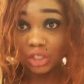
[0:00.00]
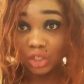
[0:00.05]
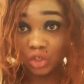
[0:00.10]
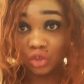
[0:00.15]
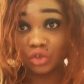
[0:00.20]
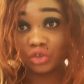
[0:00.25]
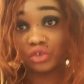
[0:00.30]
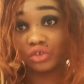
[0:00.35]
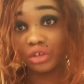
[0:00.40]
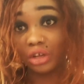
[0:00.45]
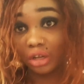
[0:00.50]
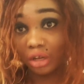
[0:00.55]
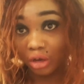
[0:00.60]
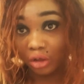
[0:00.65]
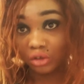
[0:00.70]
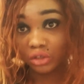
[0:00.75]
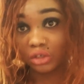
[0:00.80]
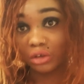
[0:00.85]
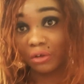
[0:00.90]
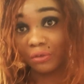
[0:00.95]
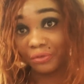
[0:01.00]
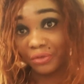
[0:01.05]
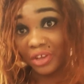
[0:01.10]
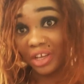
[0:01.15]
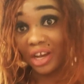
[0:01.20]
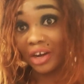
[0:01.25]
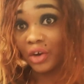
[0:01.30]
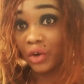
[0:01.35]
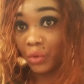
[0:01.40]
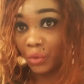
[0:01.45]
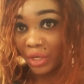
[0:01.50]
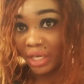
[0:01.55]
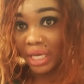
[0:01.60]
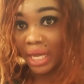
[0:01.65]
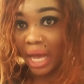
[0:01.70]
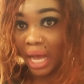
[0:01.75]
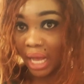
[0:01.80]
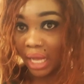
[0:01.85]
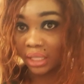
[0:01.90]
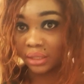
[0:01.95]
due to the loss of their great
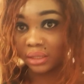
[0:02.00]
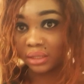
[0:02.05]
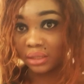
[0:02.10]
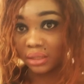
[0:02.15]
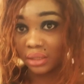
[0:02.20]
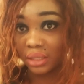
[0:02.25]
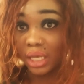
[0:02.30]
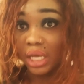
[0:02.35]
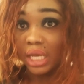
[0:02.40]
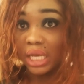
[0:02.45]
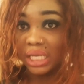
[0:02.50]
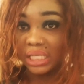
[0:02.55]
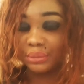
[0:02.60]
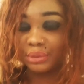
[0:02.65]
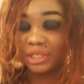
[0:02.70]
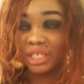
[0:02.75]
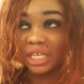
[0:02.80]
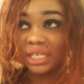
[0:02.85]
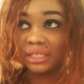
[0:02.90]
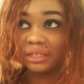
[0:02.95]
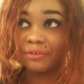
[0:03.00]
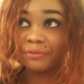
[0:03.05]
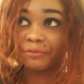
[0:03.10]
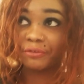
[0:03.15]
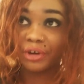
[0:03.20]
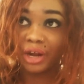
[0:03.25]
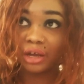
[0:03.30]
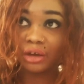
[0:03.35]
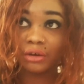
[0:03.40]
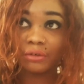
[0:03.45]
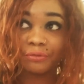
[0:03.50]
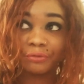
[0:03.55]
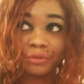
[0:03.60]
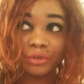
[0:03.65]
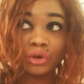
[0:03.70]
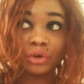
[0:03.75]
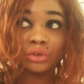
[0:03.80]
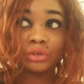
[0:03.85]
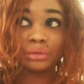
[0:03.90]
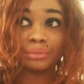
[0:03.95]
artists especially the
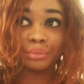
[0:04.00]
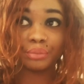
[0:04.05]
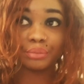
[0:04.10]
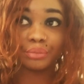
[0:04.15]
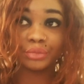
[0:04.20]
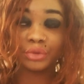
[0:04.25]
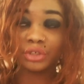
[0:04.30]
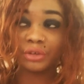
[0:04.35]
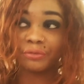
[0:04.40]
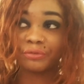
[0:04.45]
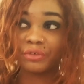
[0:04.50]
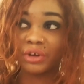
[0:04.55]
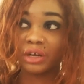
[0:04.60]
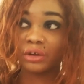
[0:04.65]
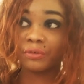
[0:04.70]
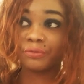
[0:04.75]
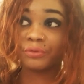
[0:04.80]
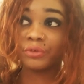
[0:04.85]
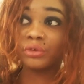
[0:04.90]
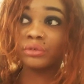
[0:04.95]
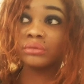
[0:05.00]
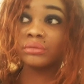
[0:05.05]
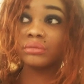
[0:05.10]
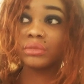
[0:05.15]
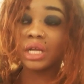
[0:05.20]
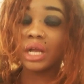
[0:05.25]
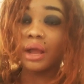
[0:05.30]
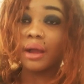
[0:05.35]
francophone the francophone